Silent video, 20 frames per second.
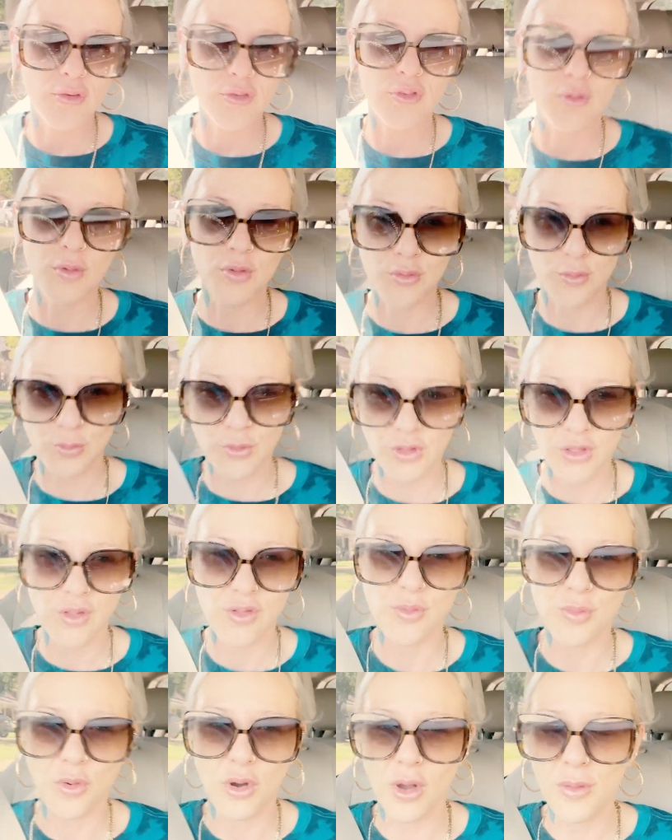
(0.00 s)
she was really
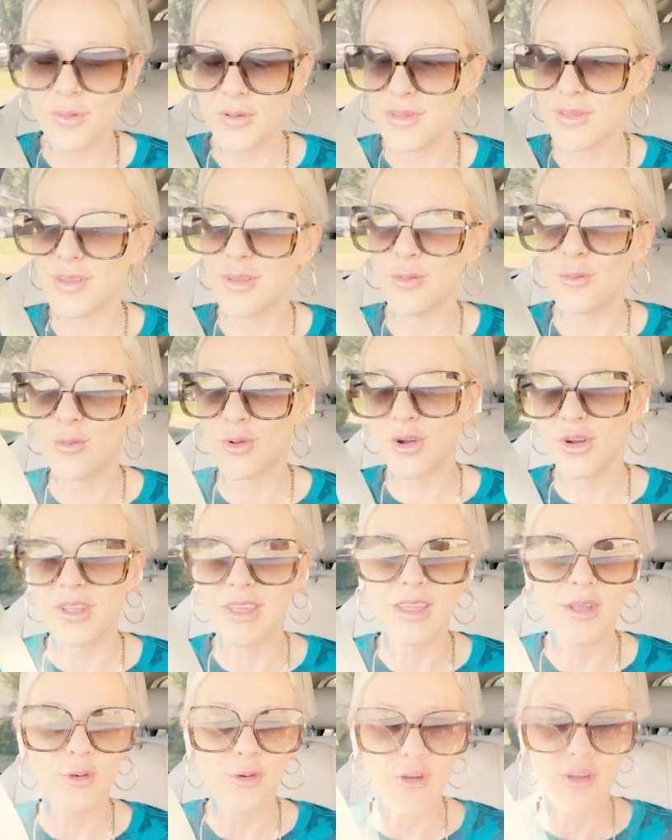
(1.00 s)
small because I didn't want her
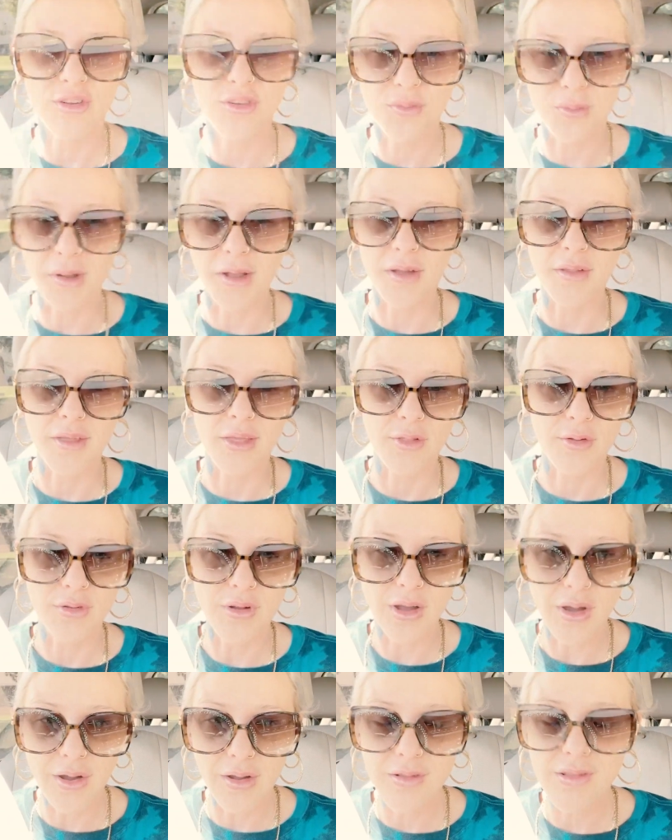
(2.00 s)
to get crushed by all the other
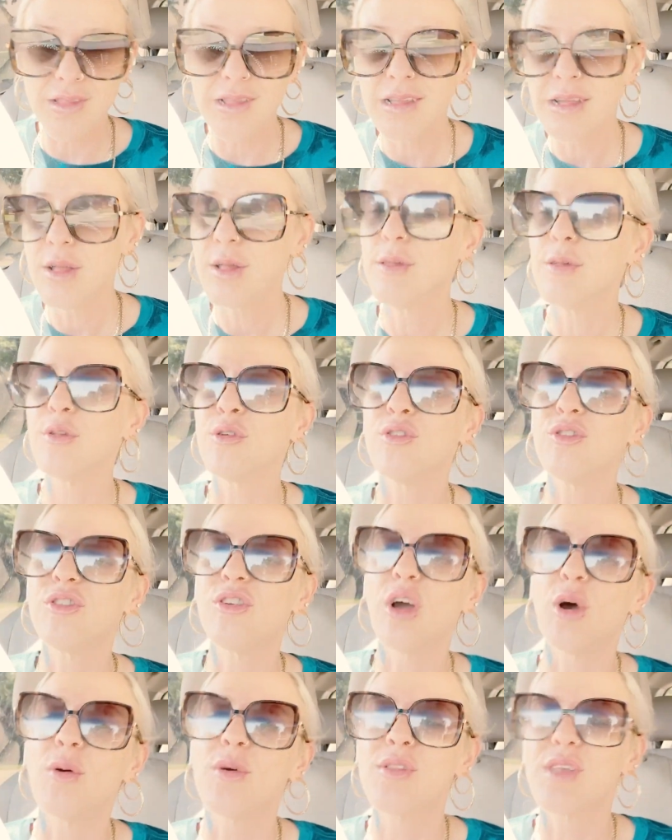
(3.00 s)
dogs. So she
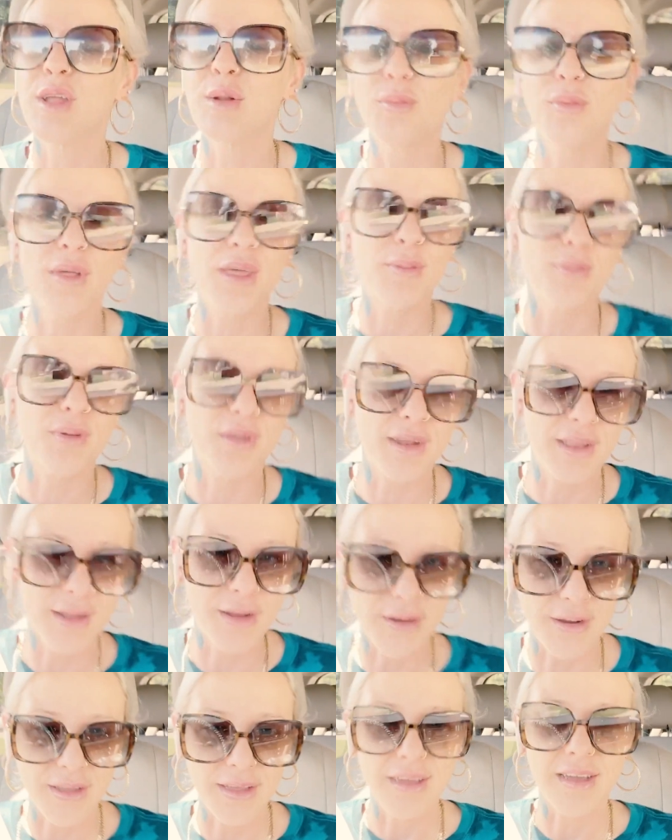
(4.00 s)
always had a playpen
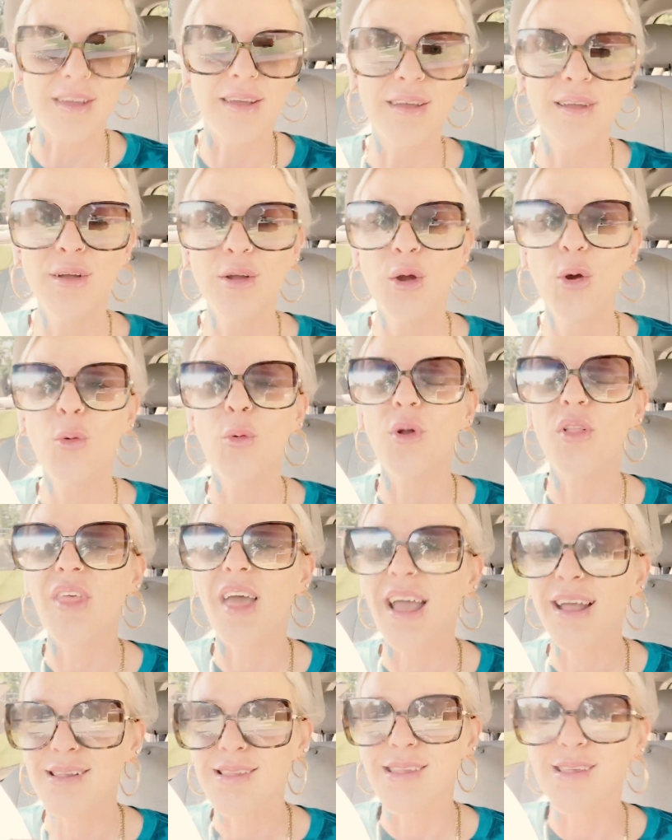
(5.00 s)
area with
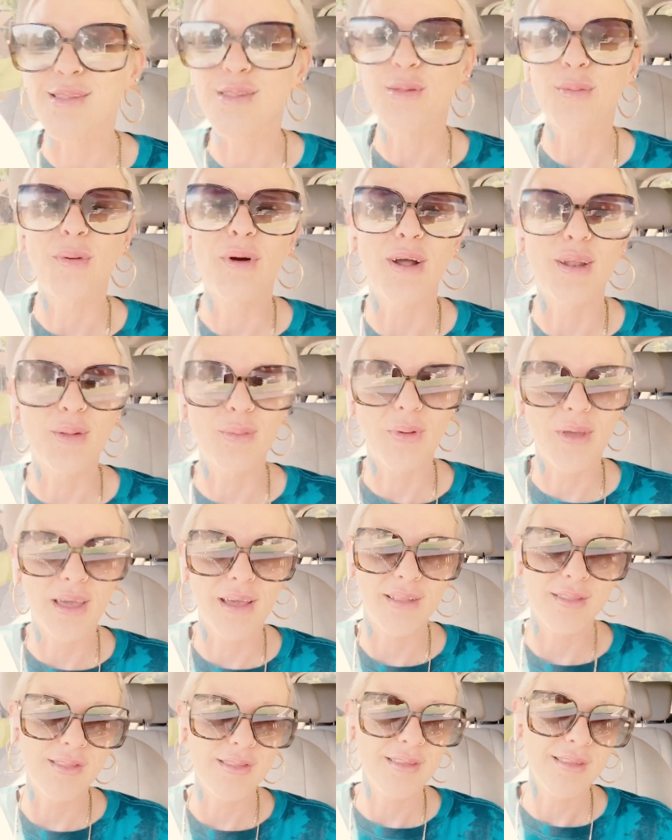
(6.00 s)
access to potty
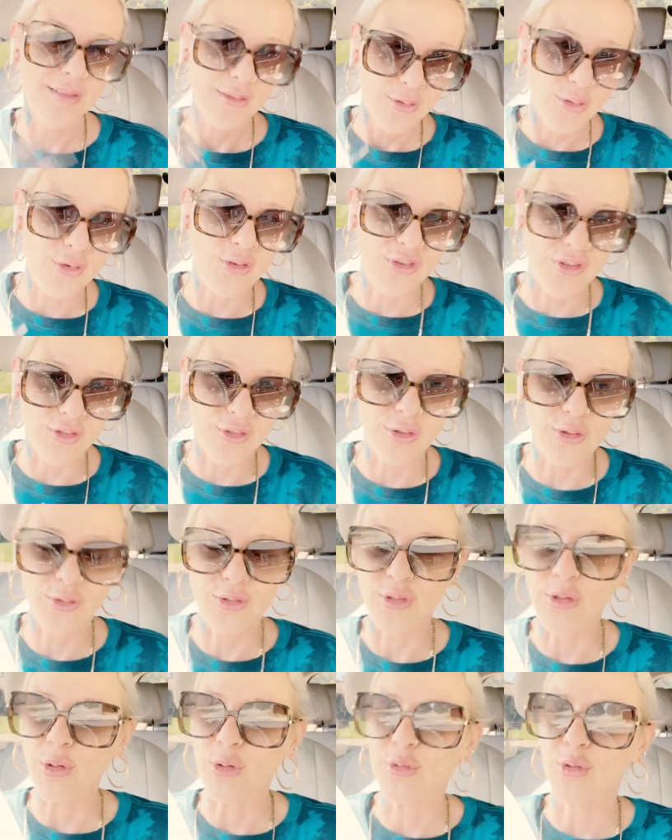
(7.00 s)
pads. So she's
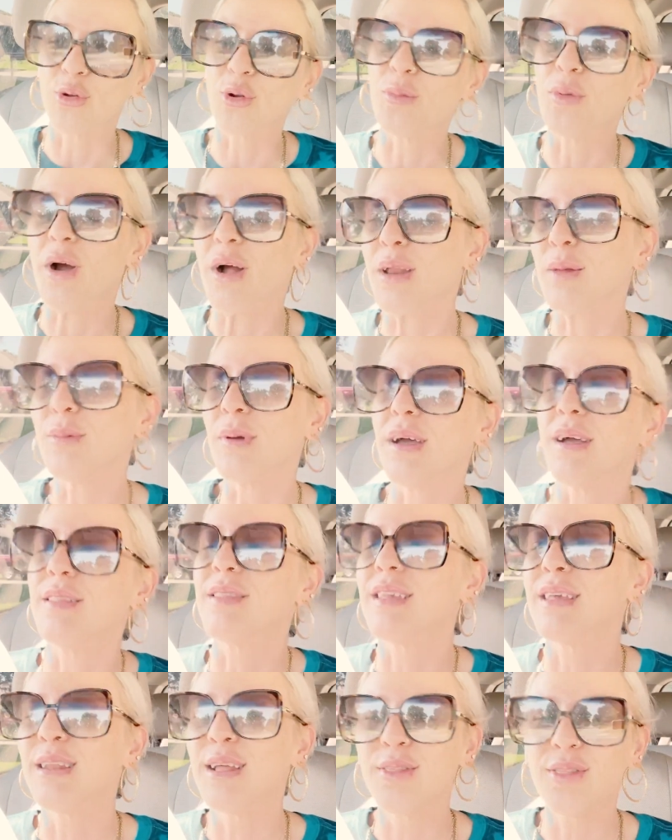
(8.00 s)
used to using her potty
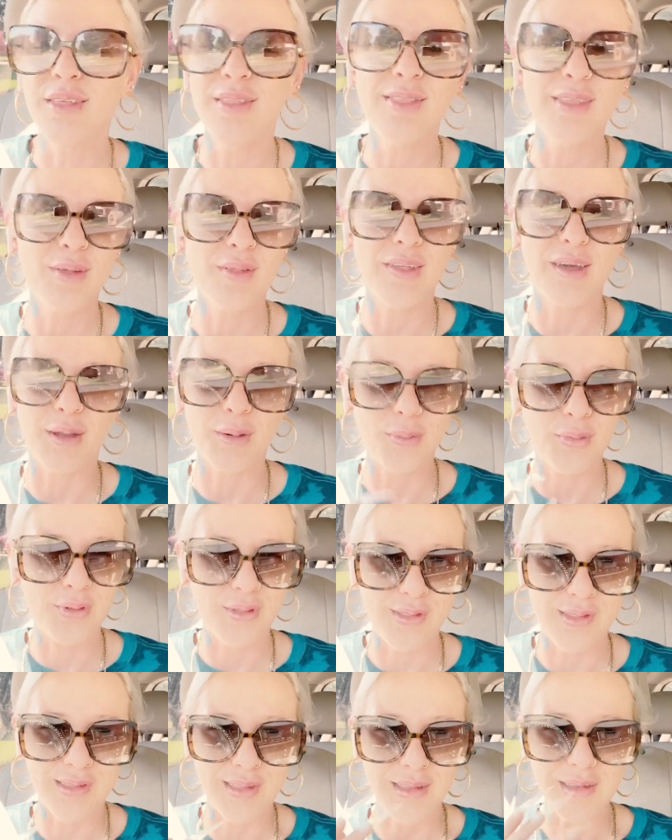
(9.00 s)
pads. And I think they like put
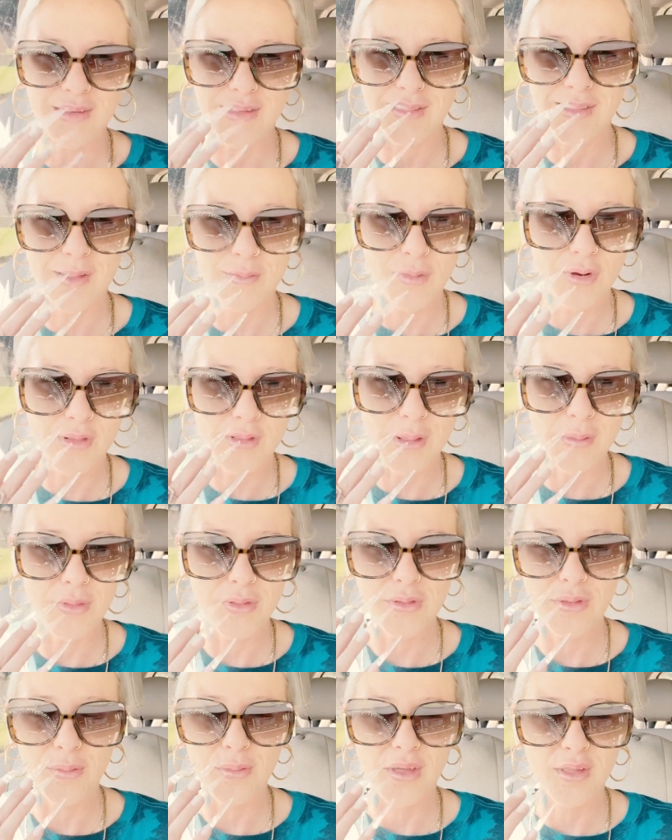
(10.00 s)
scent in them or
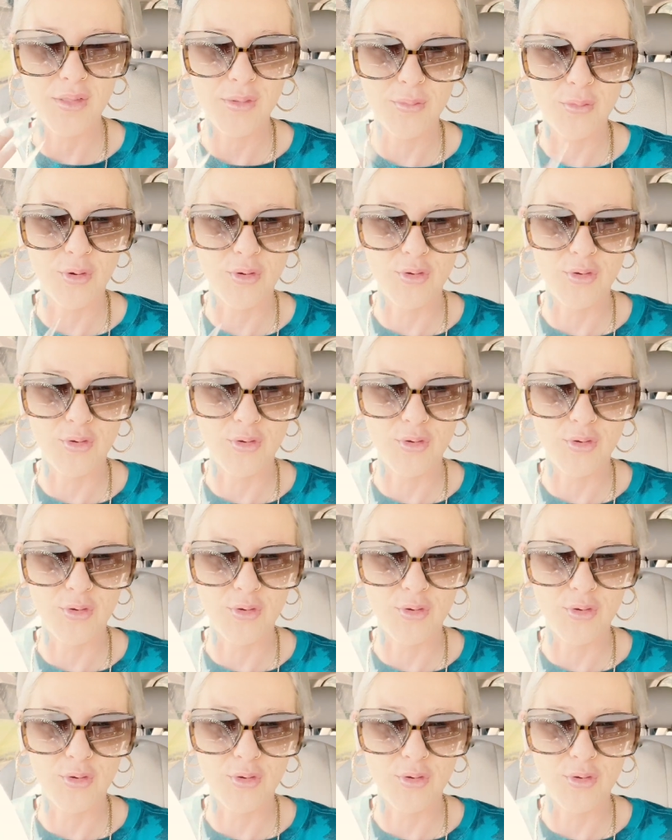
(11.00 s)
something that makes them more